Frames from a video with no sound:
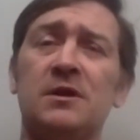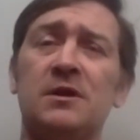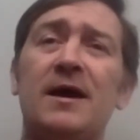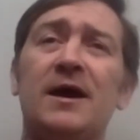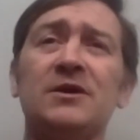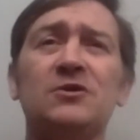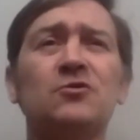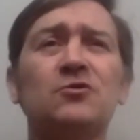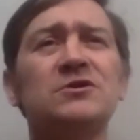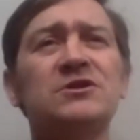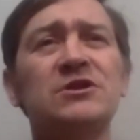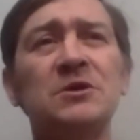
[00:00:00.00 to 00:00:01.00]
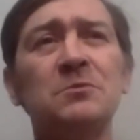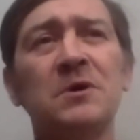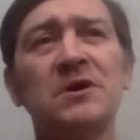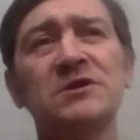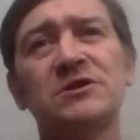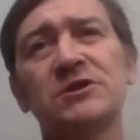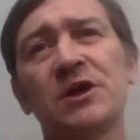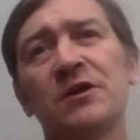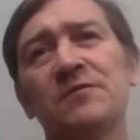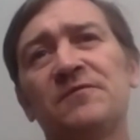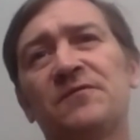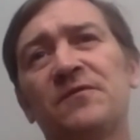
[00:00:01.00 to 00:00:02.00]
Yeah, I could see
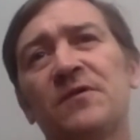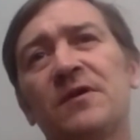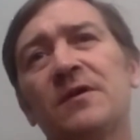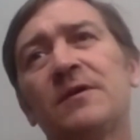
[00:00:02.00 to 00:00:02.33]
myself.